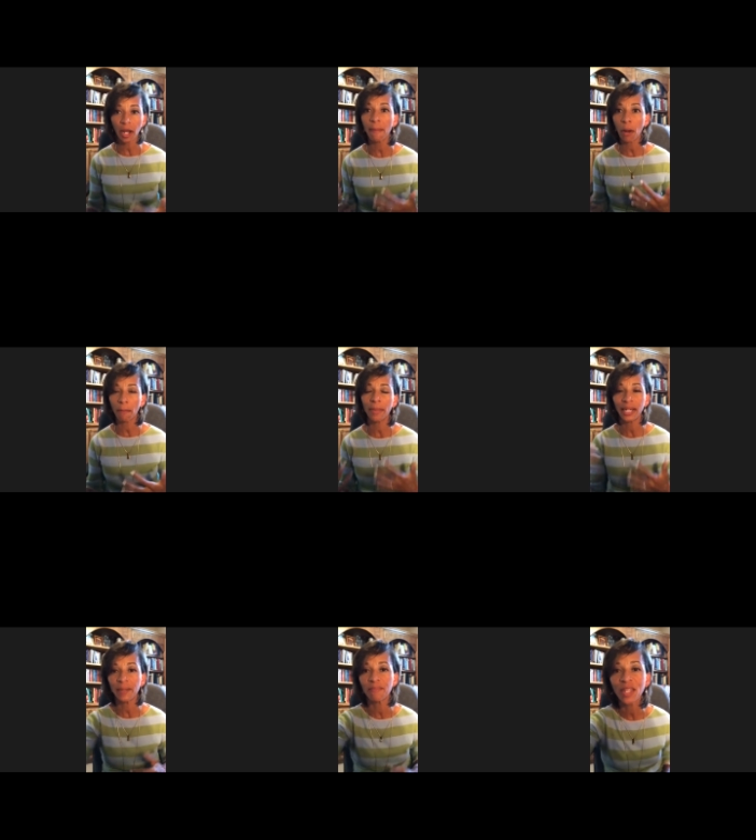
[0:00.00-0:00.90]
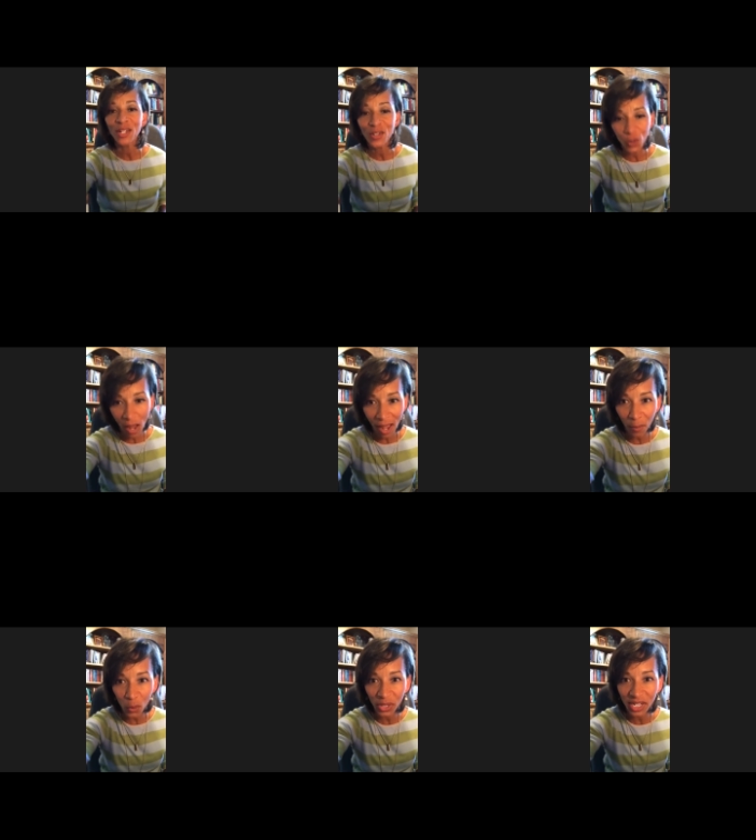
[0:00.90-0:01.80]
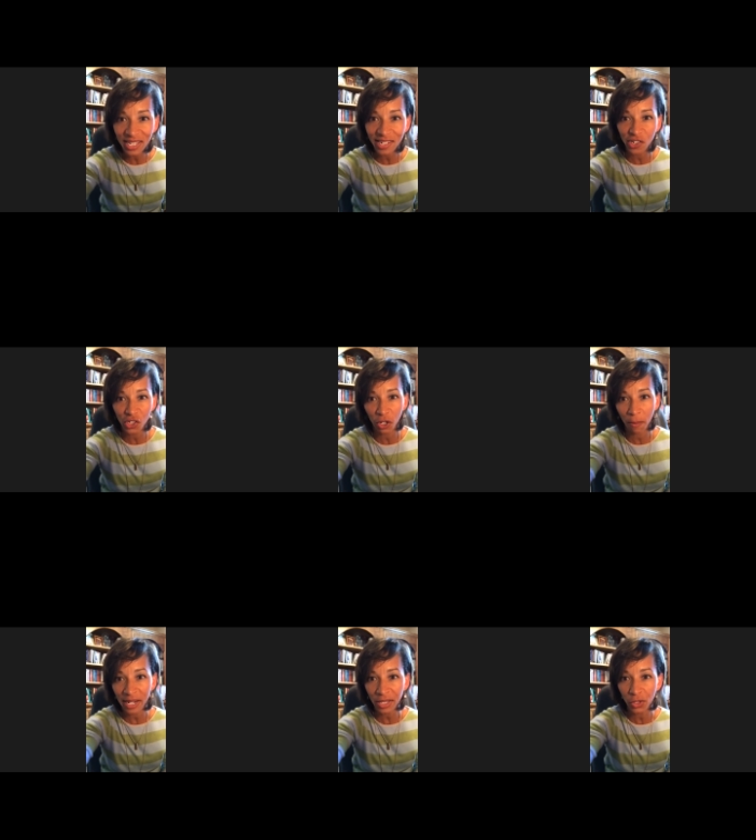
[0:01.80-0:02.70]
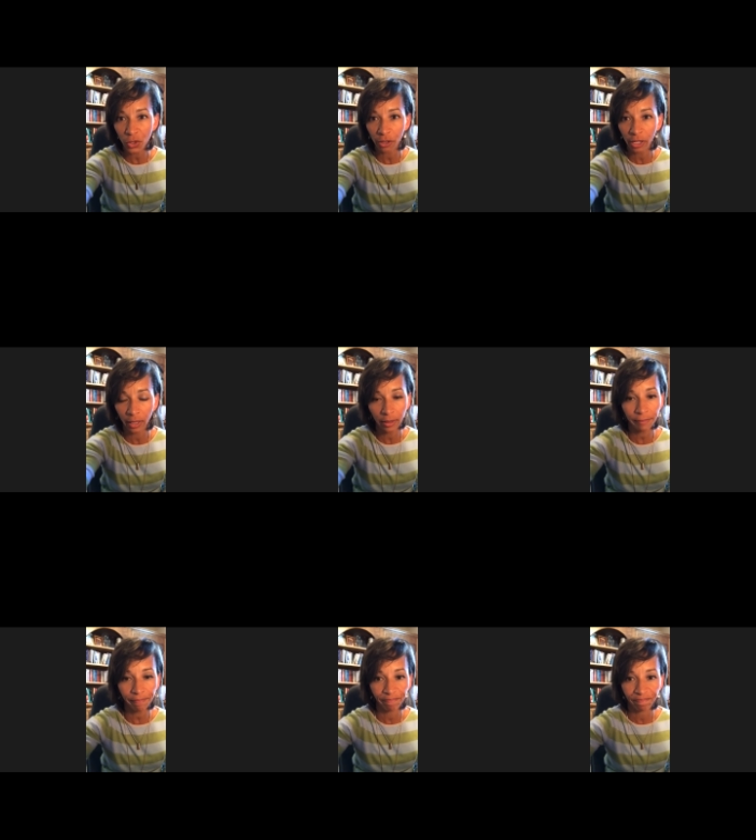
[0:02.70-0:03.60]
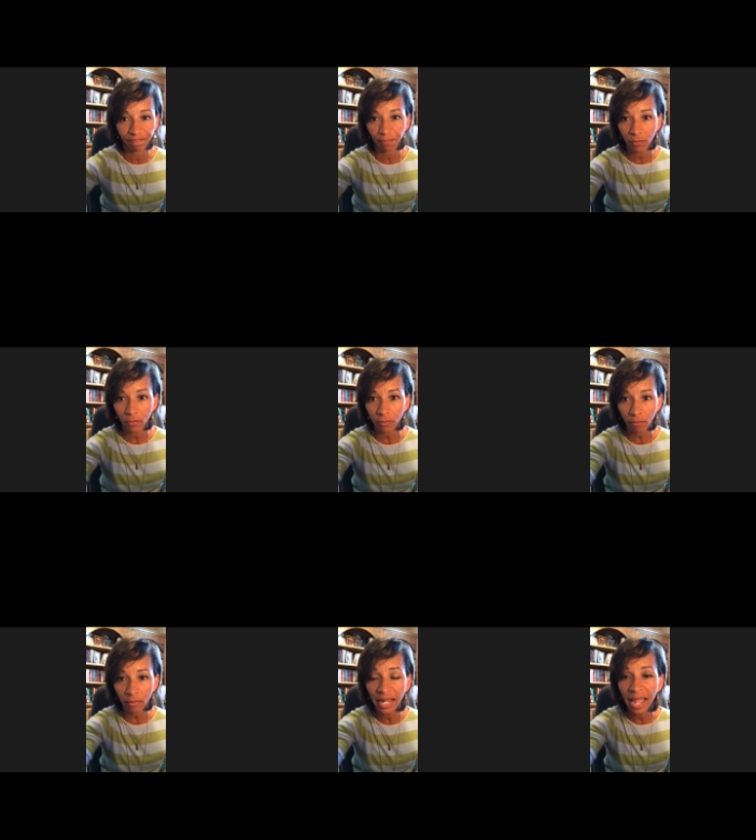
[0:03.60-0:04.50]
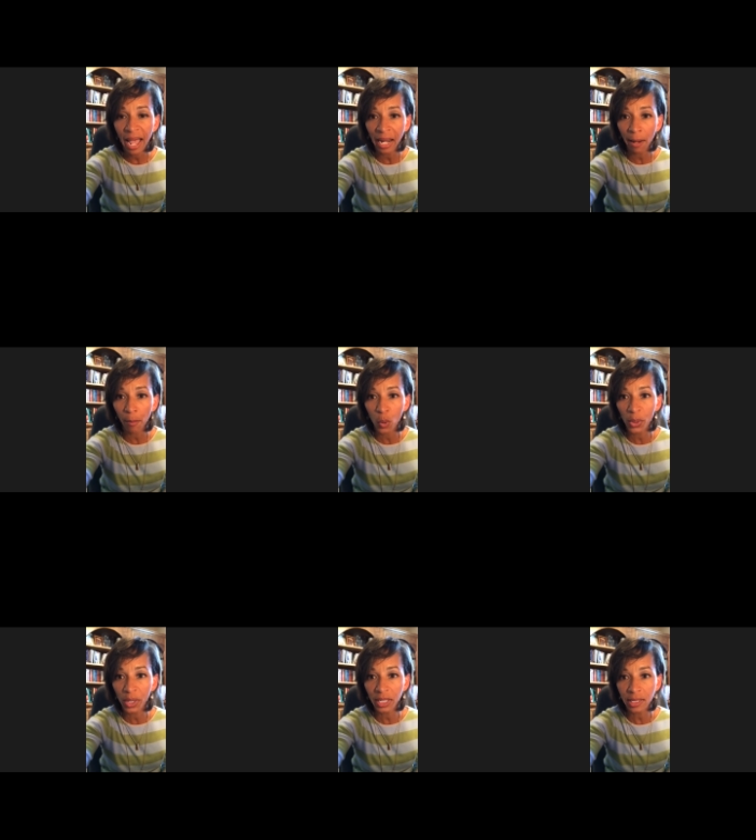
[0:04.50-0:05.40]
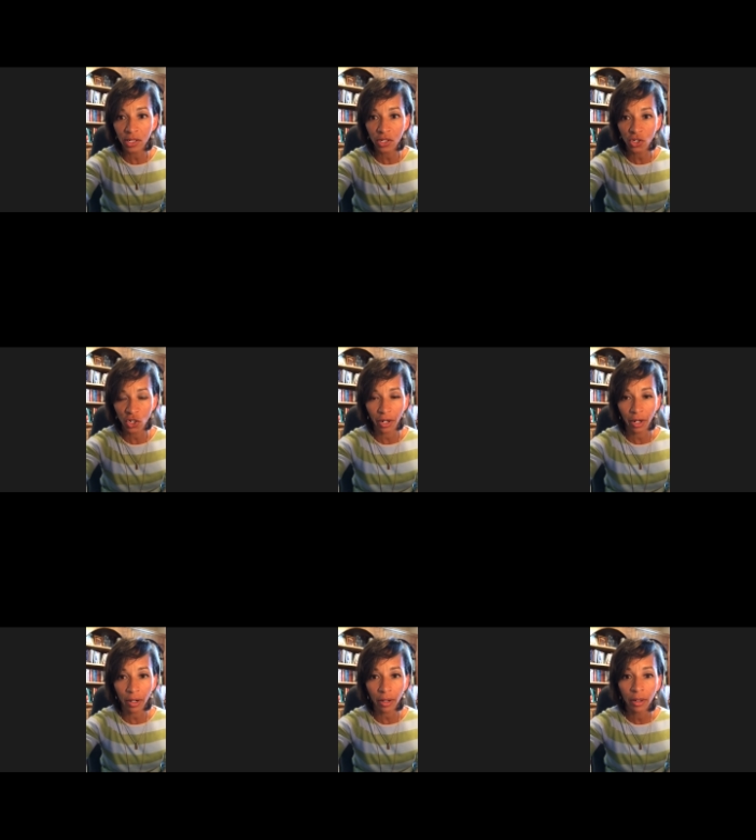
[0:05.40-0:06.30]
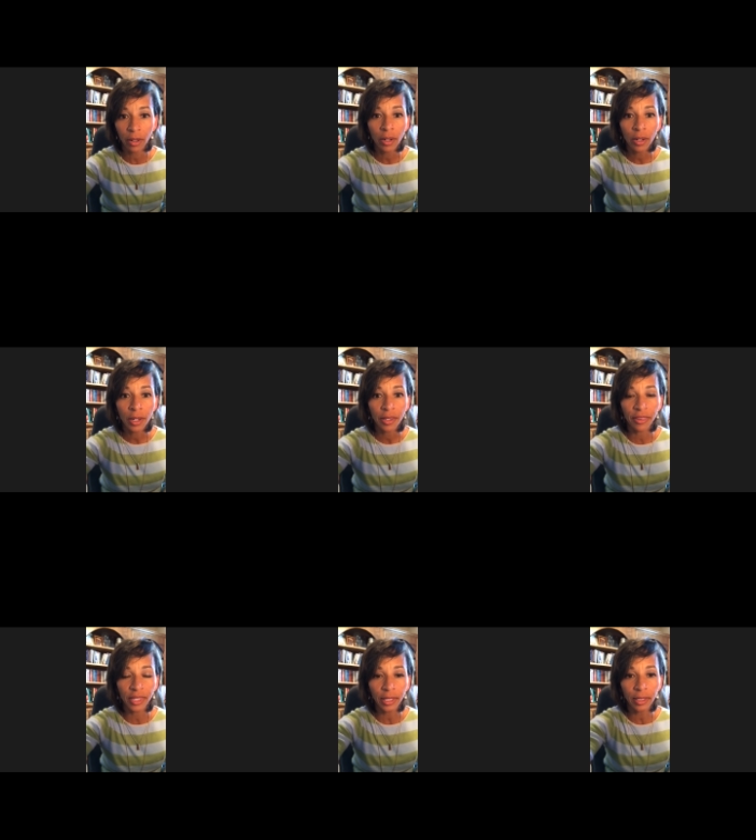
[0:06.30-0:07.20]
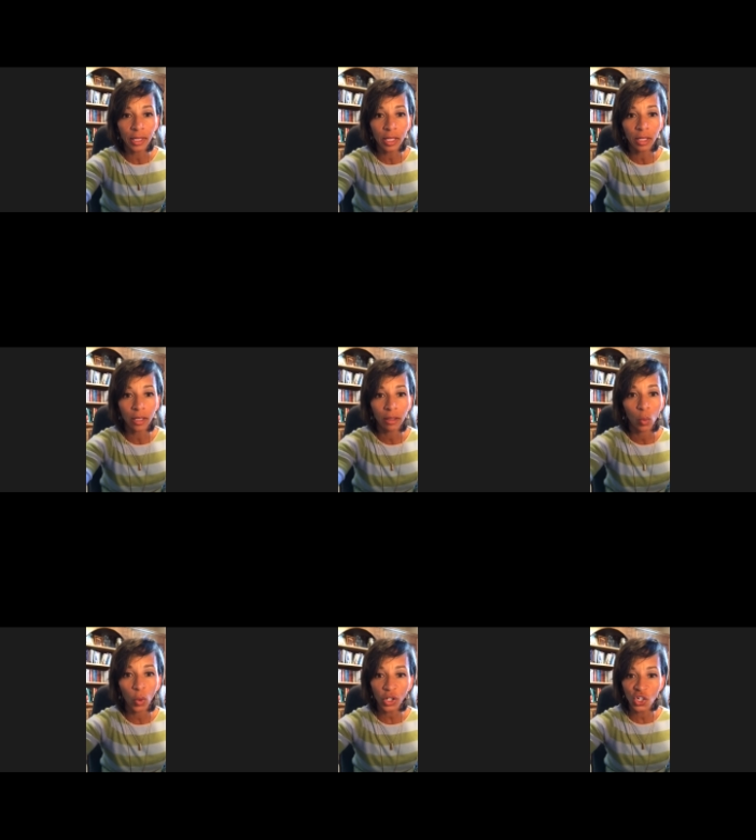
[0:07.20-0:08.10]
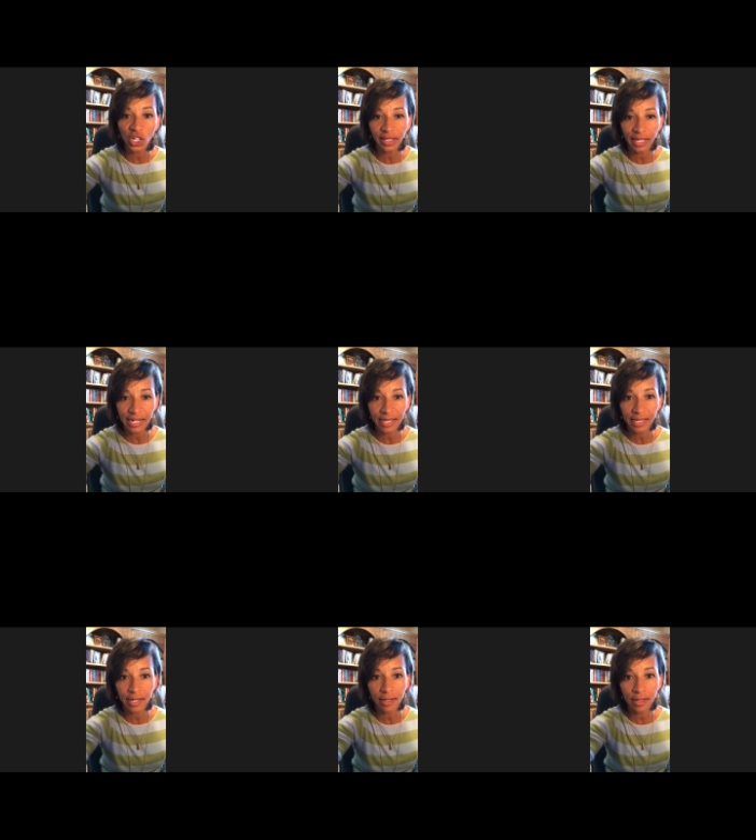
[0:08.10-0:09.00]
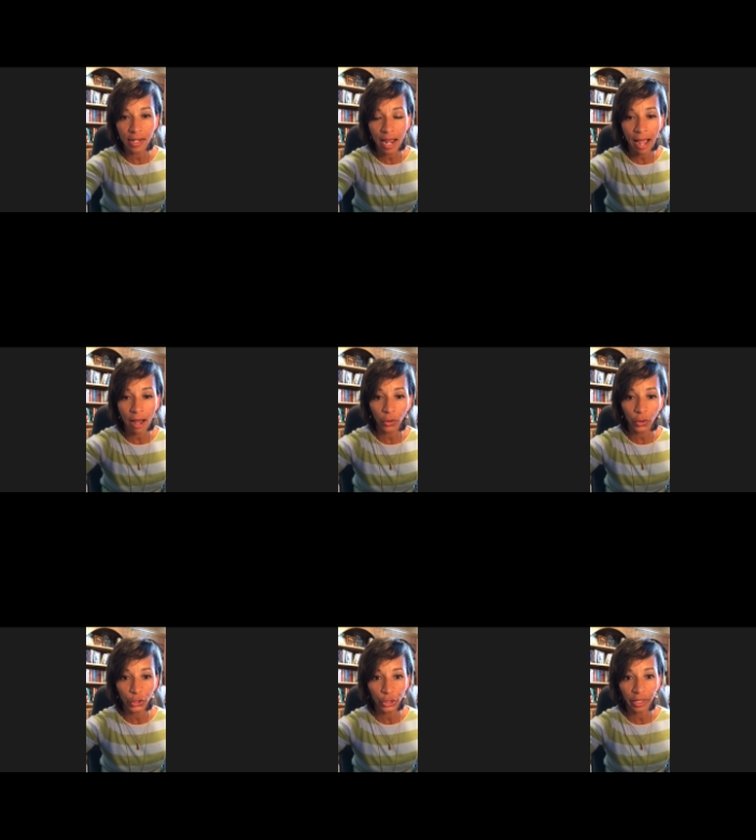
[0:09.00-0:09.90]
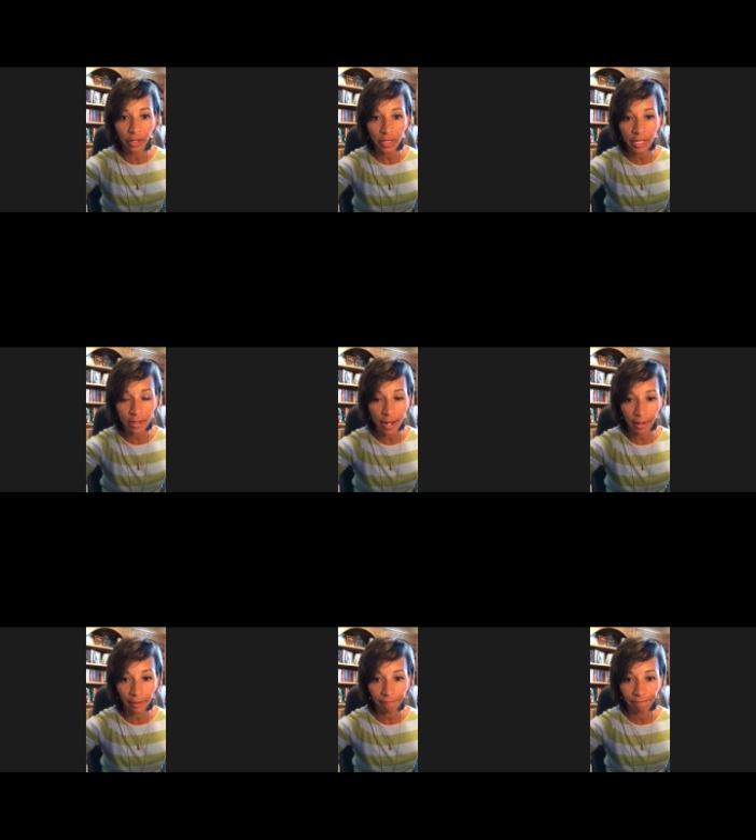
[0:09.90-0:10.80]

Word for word: about money. So I'm going to share my screen and I'm going to share the worksheet that I sent out earlier today.